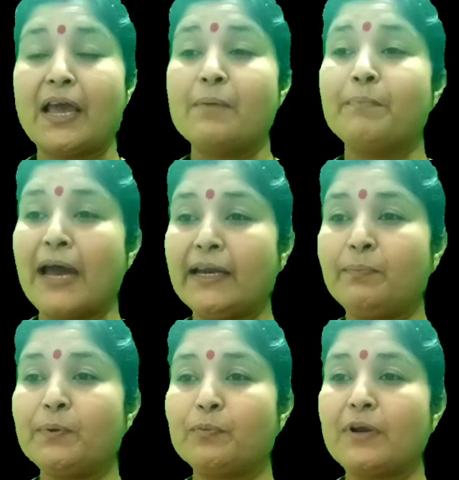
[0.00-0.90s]
Many
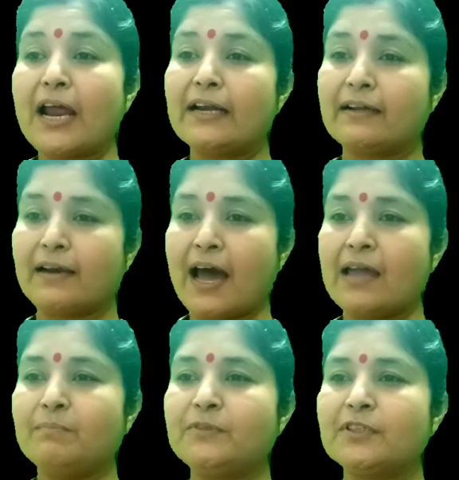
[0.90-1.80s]
people had
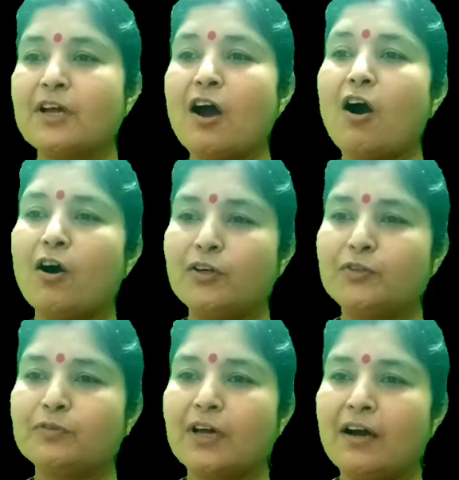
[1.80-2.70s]
climbed
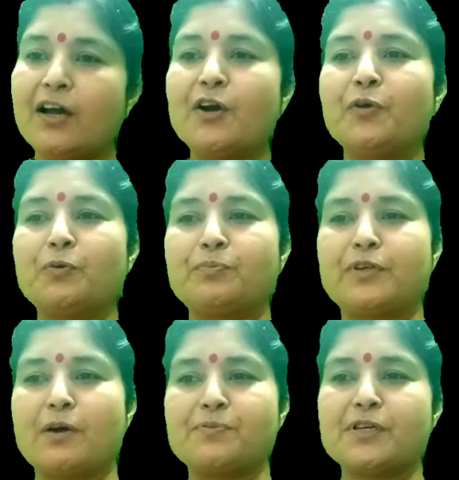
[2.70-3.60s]
onto the
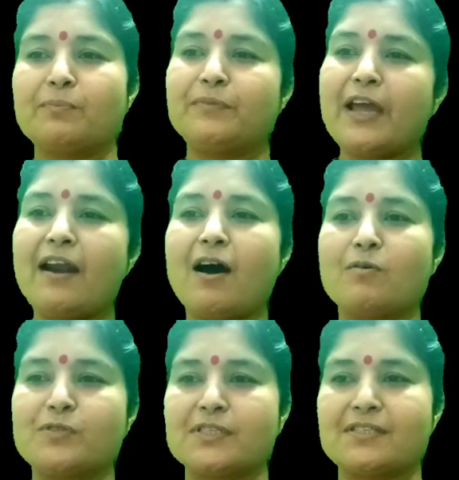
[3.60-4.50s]
rooftops of their
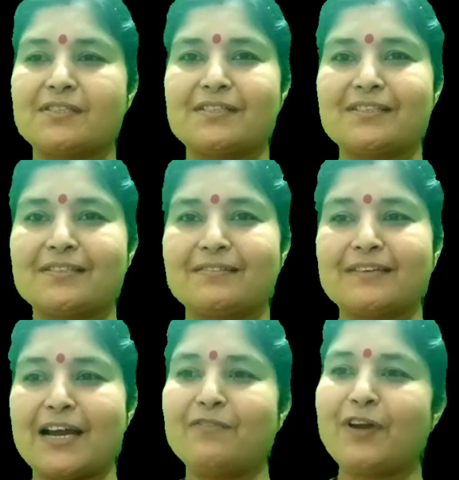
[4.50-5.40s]
houses
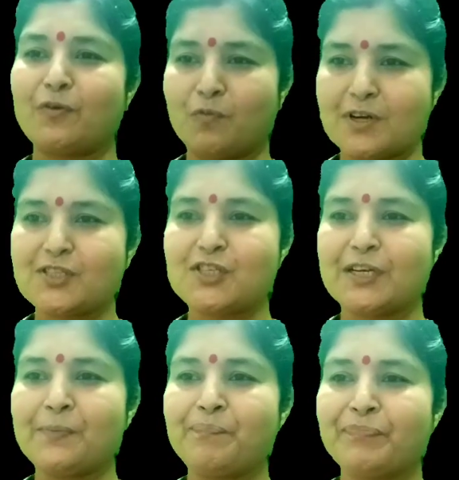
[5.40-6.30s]
and were
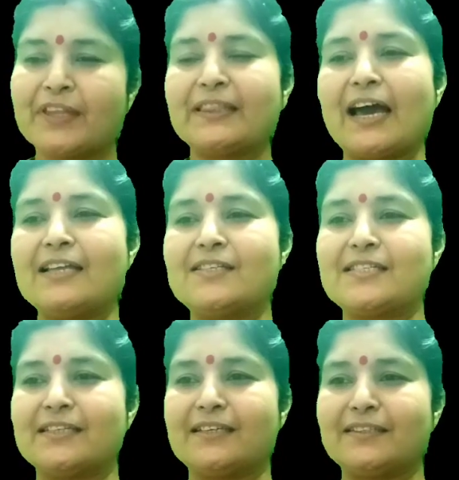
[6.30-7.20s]
watching the
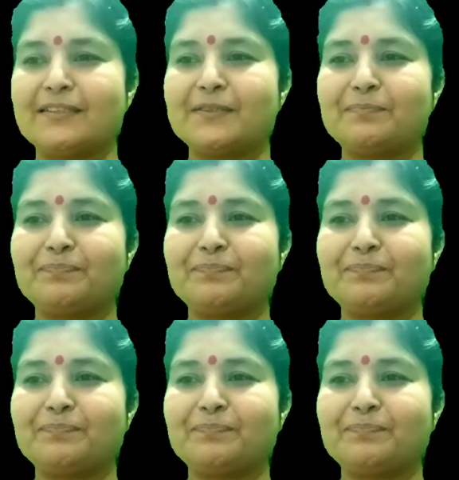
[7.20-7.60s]
incident.